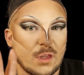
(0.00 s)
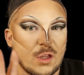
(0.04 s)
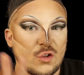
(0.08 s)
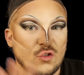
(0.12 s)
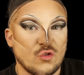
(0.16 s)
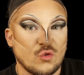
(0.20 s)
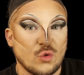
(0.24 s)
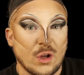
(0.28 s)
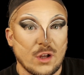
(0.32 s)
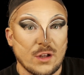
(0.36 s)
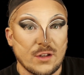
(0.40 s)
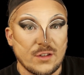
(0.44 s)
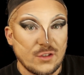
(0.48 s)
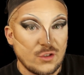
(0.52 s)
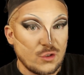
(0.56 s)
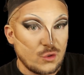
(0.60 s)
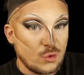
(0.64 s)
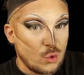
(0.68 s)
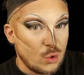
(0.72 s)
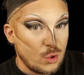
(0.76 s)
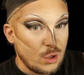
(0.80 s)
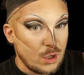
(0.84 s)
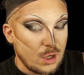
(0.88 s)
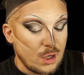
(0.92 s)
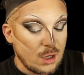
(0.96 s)

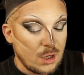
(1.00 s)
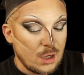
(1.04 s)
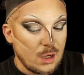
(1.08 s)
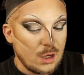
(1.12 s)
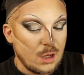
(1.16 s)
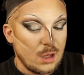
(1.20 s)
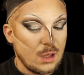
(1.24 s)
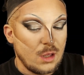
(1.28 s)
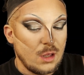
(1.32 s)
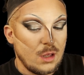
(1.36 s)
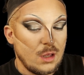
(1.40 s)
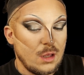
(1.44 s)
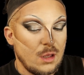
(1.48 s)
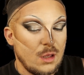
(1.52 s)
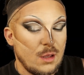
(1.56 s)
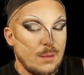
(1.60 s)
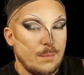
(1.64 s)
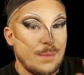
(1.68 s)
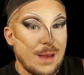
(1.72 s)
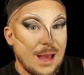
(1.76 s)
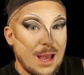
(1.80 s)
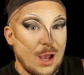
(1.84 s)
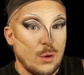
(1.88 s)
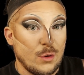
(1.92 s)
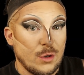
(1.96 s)
drugstore
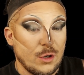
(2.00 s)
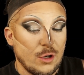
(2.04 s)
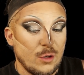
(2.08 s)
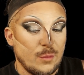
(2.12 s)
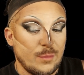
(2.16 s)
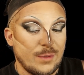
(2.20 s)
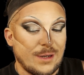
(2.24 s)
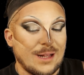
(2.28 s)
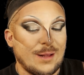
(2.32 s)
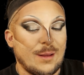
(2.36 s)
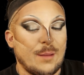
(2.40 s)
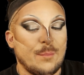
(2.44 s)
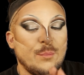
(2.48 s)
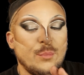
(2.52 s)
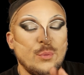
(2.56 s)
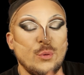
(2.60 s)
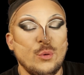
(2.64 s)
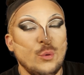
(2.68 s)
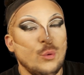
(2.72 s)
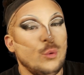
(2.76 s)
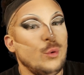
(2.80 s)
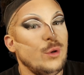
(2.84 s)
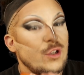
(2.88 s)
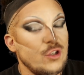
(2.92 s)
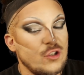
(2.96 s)
powder, but I am
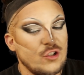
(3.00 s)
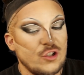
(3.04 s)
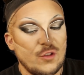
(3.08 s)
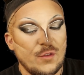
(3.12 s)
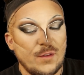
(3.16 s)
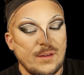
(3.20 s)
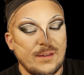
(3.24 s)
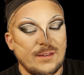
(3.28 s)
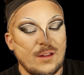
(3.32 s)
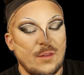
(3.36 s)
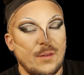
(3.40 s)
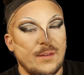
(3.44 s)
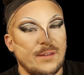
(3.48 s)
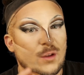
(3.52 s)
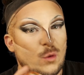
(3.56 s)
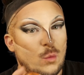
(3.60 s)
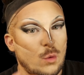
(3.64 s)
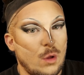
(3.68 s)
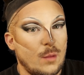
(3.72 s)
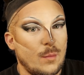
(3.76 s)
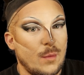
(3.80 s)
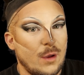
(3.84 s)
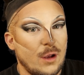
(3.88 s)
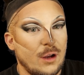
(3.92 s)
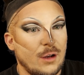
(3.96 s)
pretty sure they sell this at
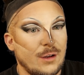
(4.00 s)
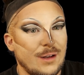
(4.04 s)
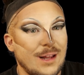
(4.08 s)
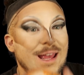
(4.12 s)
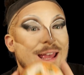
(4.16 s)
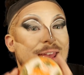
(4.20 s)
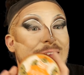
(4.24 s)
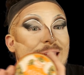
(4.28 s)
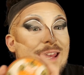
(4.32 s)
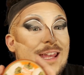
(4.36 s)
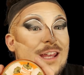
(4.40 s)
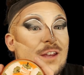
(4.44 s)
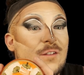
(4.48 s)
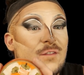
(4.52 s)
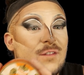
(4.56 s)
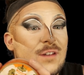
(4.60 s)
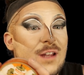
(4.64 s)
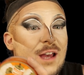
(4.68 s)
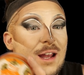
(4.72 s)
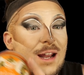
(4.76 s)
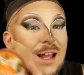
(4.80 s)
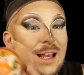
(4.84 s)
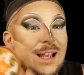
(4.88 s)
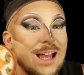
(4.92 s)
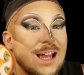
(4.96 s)
Walmart. If
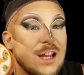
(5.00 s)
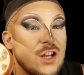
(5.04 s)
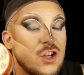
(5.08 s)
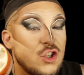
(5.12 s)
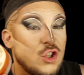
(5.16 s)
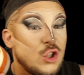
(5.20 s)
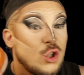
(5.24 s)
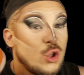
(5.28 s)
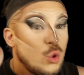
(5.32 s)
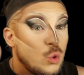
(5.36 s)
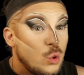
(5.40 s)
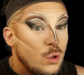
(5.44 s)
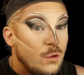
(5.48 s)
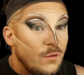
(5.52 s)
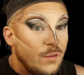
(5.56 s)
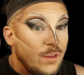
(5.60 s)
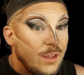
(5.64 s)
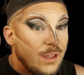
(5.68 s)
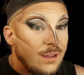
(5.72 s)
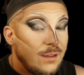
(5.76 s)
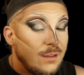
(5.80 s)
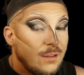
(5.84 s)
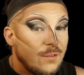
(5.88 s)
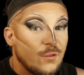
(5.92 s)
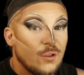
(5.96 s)
not, I got 2 of
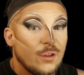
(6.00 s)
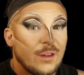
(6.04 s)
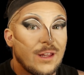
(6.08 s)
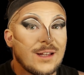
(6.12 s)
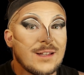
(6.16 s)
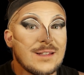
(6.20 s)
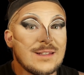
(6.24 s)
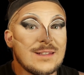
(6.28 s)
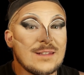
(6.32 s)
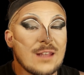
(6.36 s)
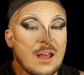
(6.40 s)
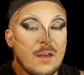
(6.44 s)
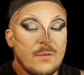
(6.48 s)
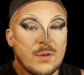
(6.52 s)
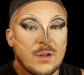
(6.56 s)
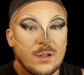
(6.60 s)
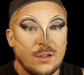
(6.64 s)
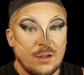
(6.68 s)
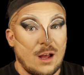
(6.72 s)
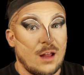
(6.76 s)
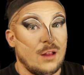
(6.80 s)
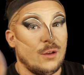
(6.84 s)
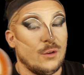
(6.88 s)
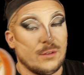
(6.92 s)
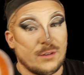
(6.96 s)
these for like $7 on
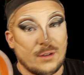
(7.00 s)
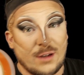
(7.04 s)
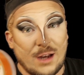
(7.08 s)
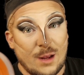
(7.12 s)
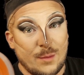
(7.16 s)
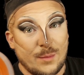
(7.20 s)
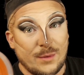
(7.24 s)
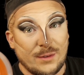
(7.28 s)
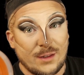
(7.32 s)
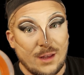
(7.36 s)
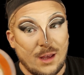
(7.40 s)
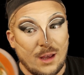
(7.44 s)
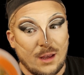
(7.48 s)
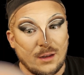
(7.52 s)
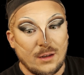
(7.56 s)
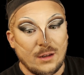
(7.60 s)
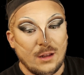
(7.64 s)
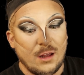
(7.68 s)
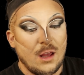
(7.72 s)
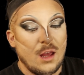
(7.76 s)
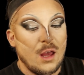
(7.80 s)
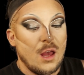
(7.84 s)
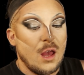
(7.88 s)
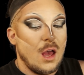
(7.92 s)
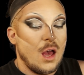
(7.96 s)

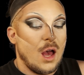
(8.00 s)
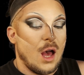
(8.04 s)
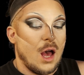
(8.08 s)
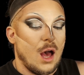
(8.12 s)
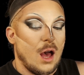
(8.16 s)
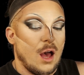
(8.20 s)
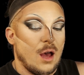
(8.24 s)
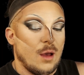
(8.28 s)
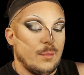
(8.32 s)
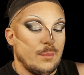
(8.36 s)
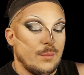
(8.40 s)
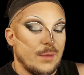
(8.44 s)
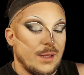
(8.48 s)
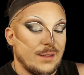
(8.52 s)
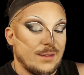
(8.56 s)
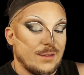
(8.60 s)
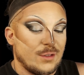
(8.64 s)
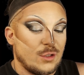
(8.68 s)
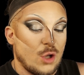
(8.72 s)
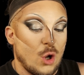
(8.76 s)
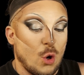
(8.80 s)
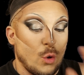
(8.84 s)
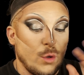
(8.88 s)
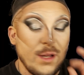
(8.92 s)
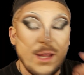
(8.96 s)
Amazon. It's
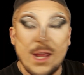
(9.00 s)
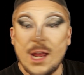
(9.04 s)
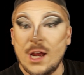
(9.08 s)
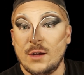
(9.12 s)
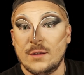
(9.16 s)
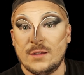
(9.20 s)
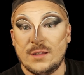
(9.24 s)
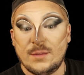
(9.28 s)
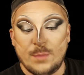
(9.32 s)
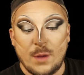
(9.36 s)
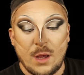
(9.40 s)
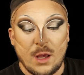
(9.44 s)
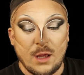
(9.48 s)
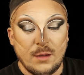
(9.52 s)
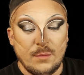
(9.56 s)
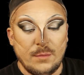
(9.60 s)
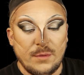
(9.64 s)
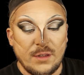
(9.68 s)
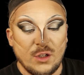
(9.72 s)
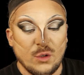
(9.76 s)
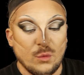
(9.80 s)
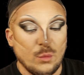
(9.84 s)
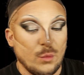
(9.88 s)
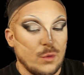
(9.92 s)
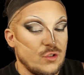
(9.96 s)
Coty Airspun,
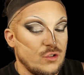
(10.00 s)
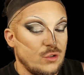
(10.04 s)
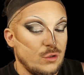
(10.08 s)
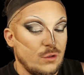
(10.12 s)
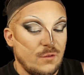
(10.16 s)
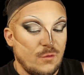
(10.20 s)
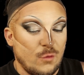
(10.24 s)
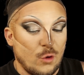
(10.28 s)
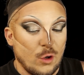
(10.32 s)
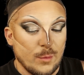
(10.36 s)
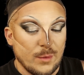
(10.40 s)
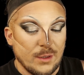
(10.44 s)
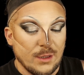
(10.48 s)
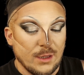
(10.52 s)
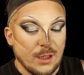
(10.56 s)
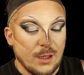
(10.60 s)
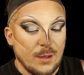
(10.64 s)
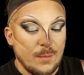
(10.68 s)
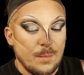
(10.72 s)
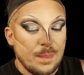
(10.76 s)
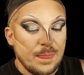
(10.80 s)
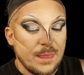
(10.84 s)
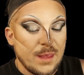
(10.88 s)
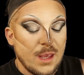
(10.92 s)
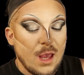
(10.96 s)
the original formula.
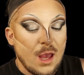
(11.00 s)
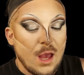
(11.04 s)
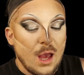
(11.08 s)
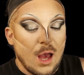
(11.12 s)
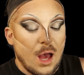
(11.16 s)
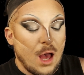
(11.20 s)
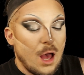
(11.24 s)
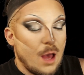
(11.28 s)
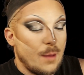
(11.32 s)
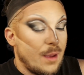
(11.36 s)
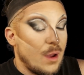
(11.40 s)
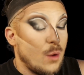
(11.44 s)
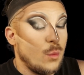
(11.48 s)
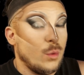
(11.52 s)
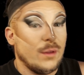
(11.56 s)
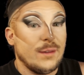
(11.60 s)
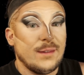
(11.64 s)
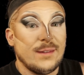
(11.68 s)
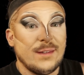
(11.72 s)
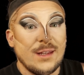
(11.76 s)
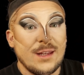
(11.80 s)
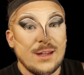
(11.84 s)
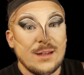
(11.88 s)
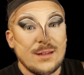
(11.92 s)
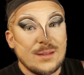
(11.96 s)
I will
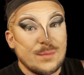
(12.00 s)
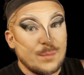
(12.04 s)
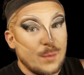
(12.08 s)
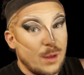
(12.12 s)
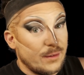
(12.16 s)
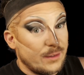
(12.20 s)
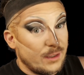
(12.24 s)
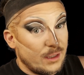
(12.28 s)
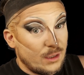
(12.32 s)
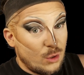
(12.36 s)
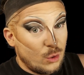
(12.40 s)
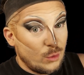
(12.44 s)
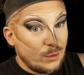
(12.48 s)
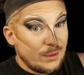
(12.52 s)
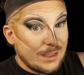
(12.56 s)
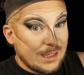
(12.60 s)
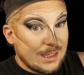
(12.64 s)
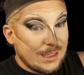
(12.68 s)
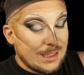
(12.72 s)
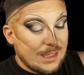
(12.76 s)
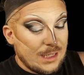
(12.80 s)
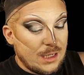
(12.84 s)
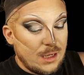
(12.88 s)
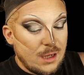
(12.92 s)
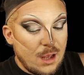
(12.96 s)
say it smells like Old
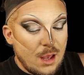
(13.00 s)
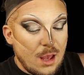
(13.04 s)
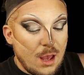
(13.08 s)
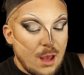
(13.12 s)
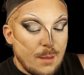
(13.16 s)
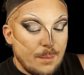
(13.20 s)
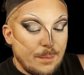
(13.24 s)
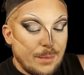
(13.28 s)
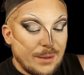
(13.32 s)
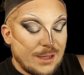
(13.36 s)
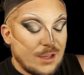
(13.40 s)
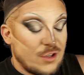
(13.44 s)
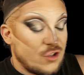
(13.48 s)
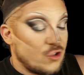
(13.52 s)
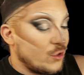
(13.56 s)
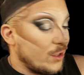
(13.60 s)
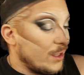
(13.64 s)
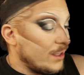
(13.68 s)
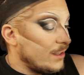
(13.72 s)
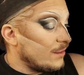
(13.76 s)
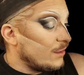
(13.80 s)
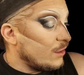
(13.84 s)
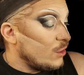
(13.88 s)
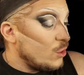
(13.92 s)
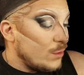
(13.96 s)
Lady, but it's
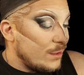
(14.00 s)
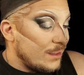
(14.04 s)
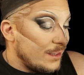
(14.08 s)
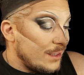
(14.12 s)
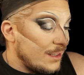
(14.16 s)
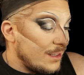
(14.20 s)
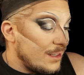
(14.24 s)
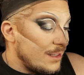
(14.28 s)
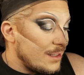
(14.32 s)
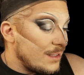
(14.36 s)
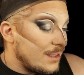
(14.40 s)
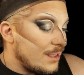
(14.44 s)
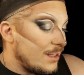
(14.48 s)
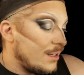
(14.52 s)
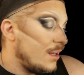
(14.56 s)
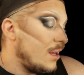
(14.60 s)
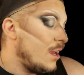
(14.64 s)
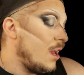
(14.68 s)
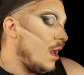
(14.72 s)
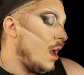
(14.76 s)
translucent.